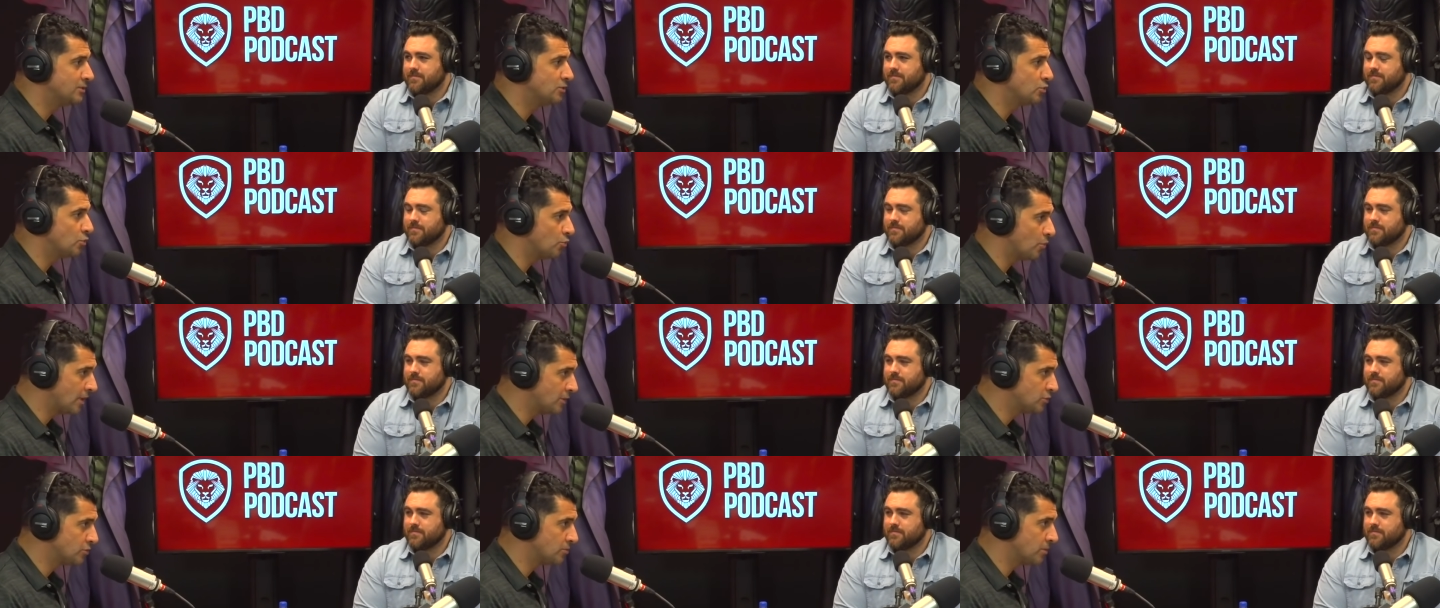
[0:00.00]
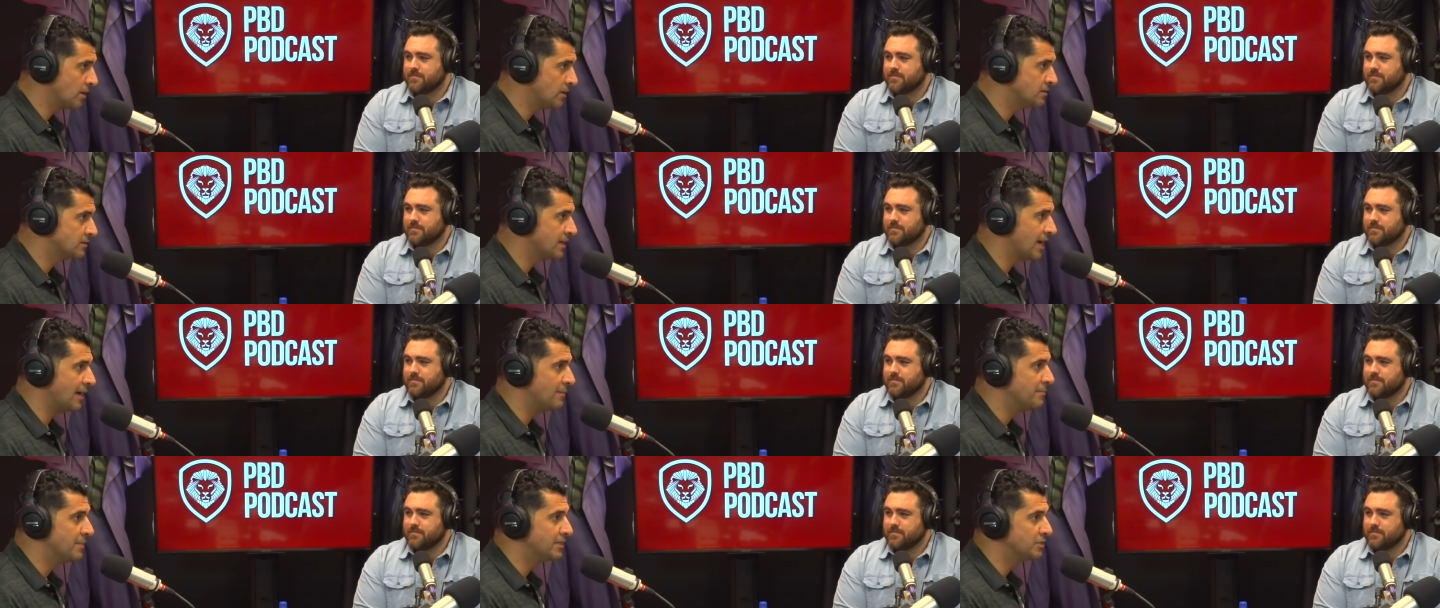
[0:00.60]
Speaker 1: I miss the
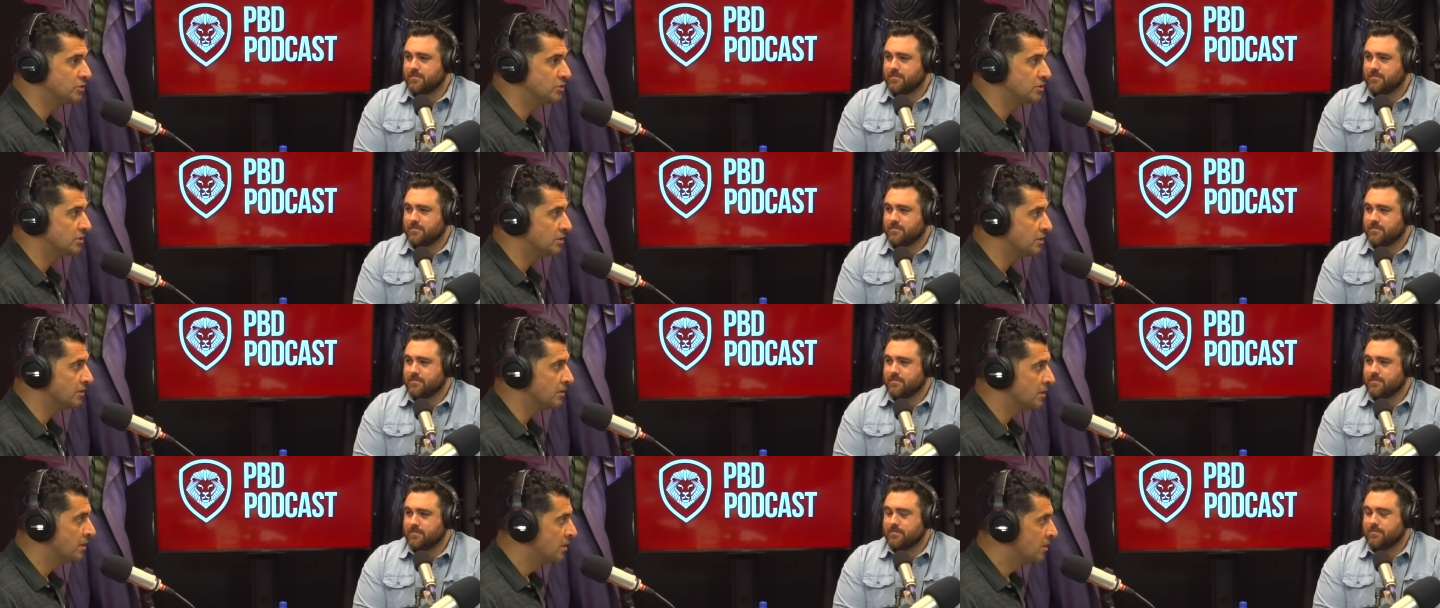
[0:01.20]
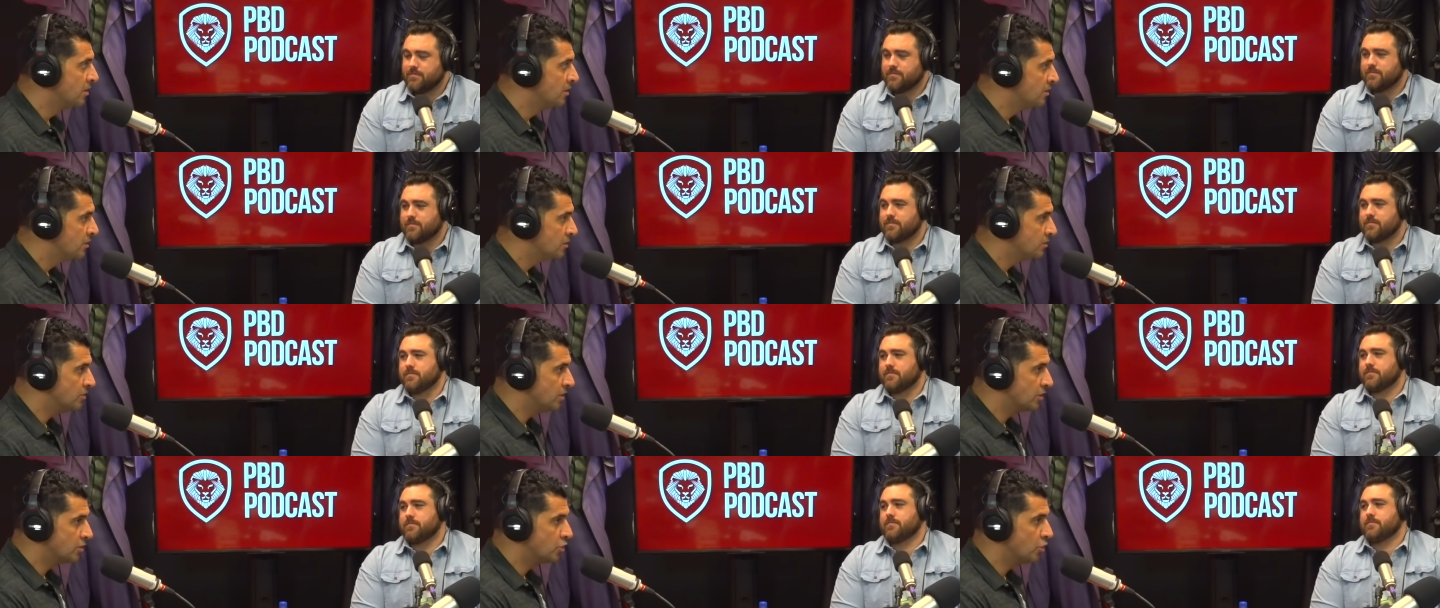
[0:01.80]
restaurants. I miss the
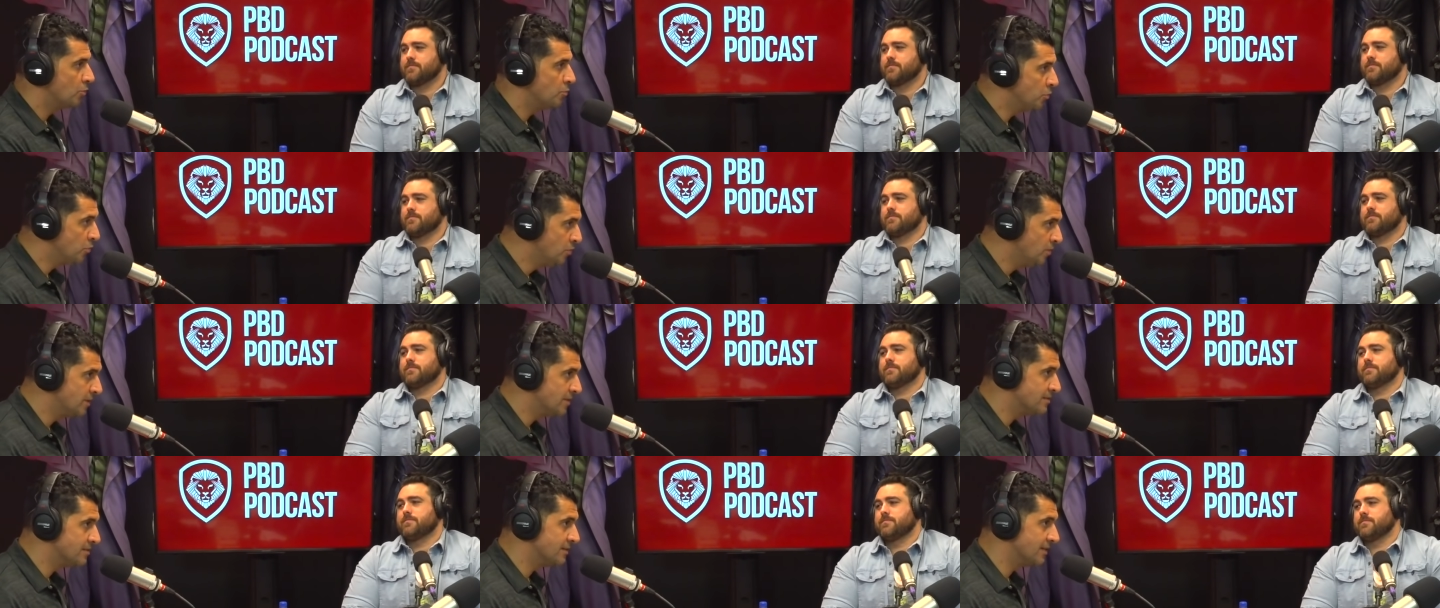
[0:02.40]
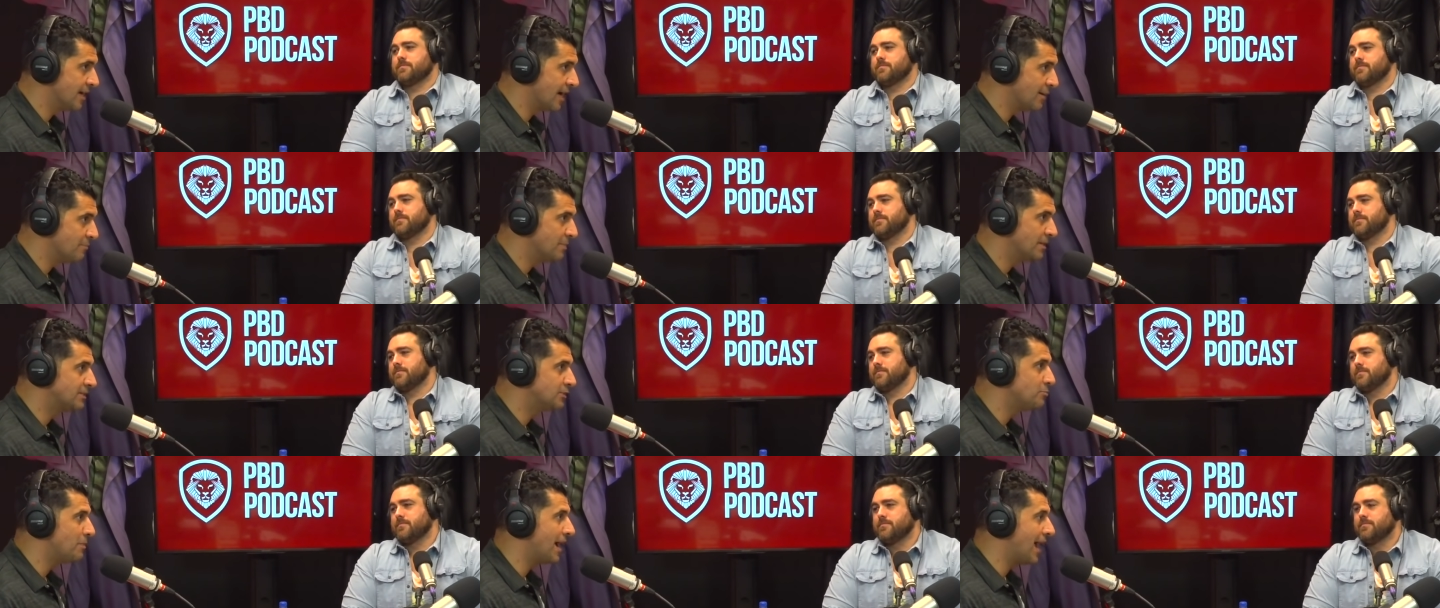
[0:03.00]
the community. I
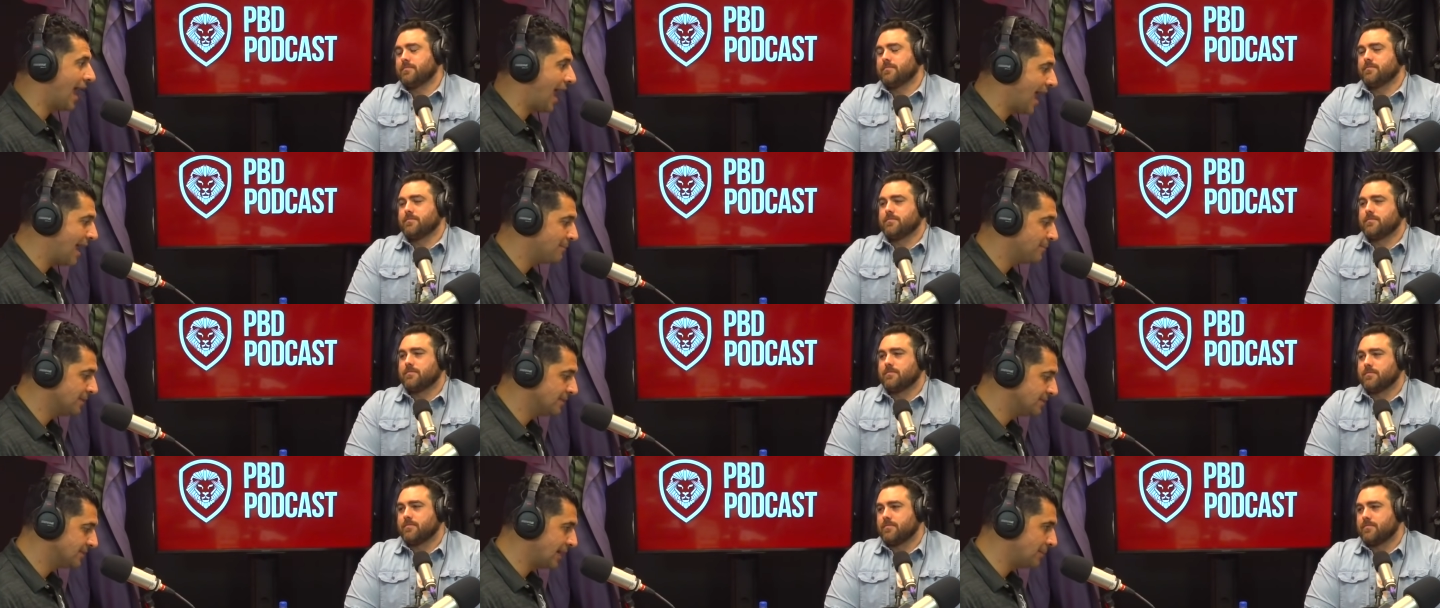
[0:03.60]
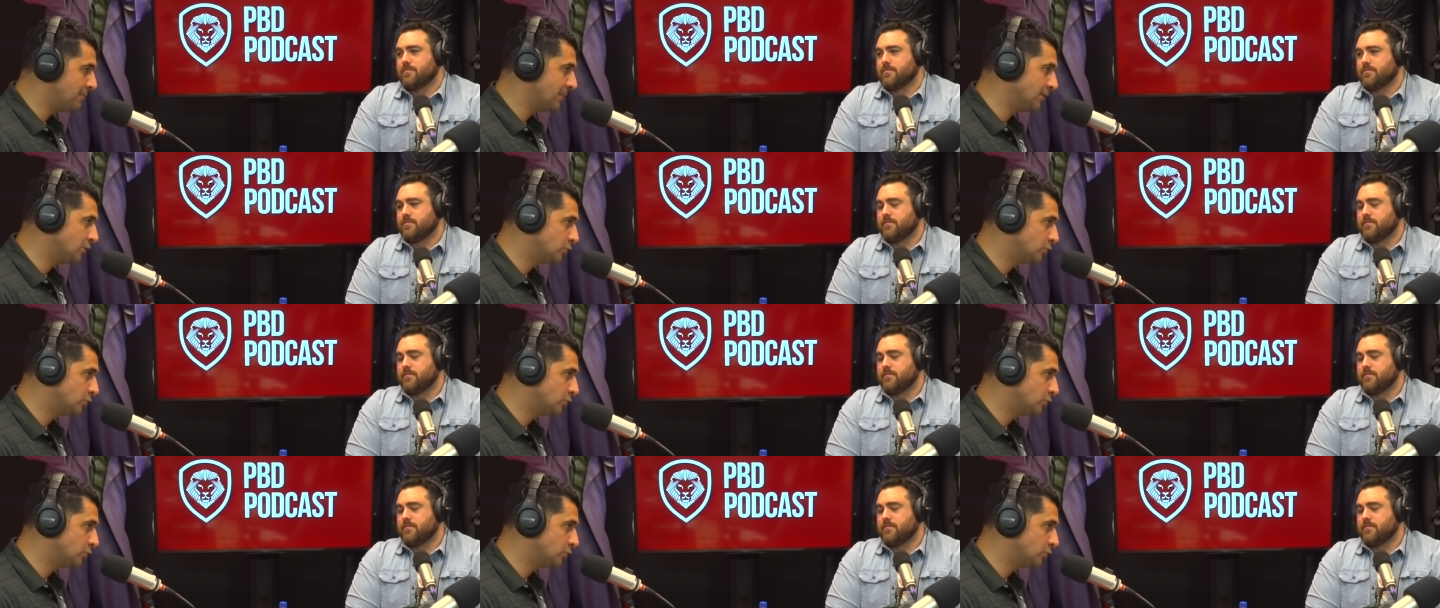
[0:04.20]
miss my habits. I